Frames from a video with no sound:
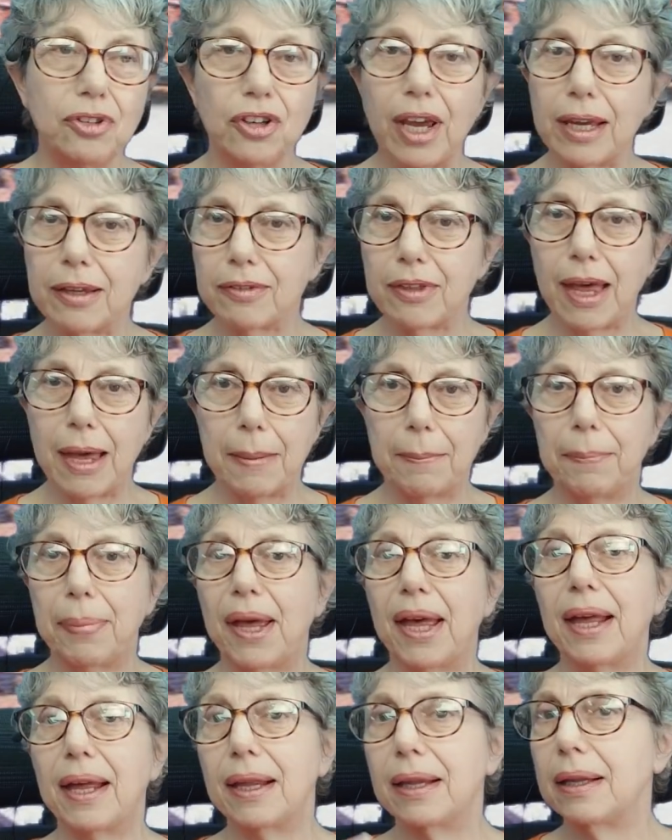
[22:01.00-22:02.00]
check that
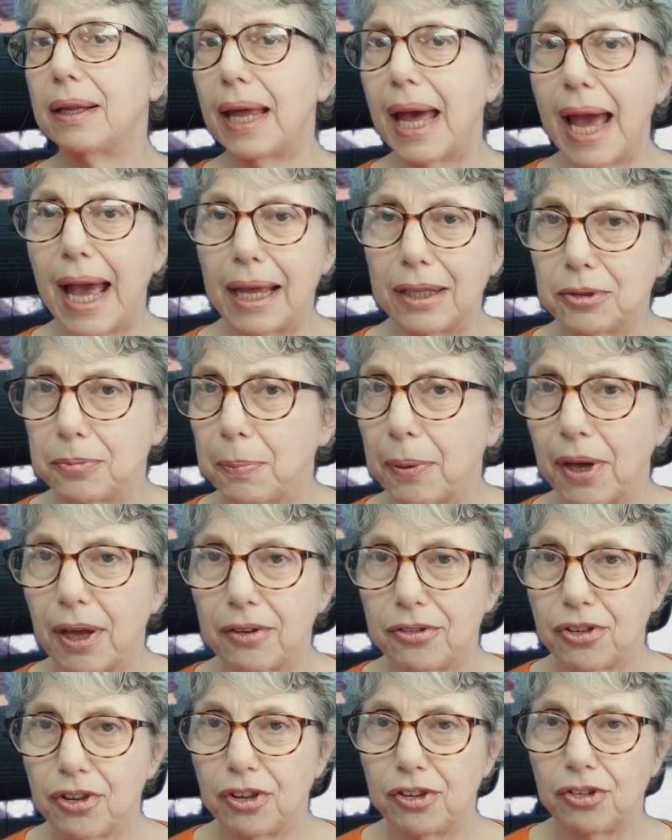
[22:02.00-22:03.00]
bell, and
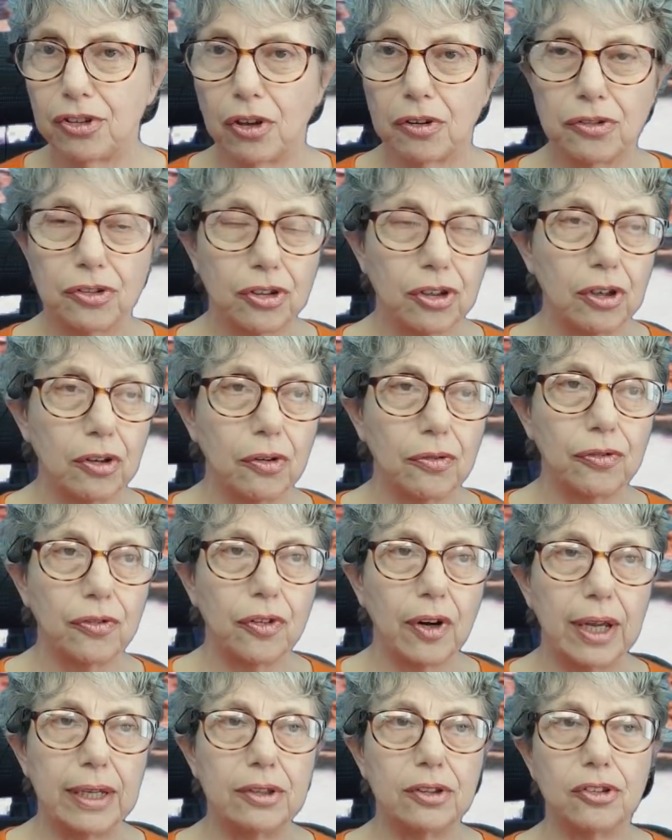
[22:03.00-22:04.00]
pass this on to your
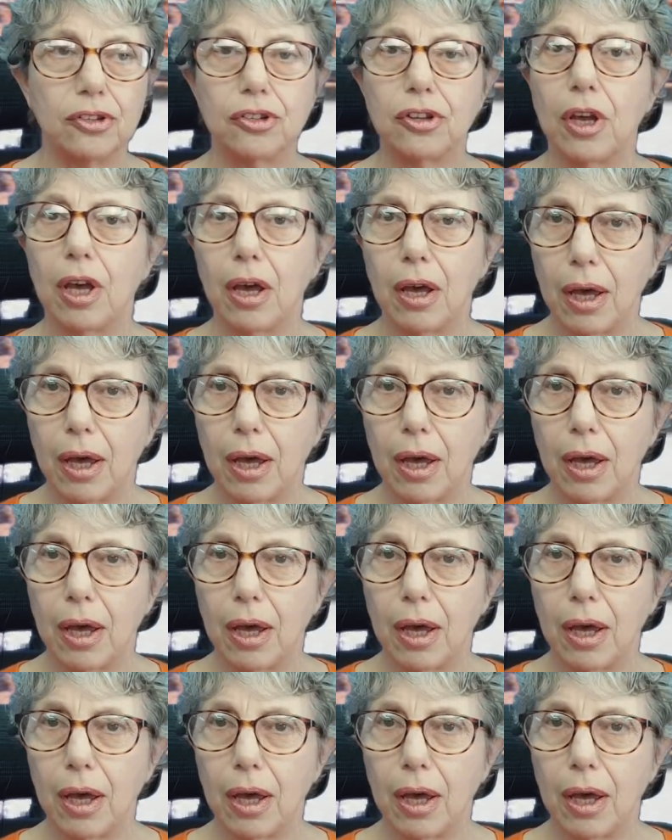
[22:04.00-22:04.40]
friends.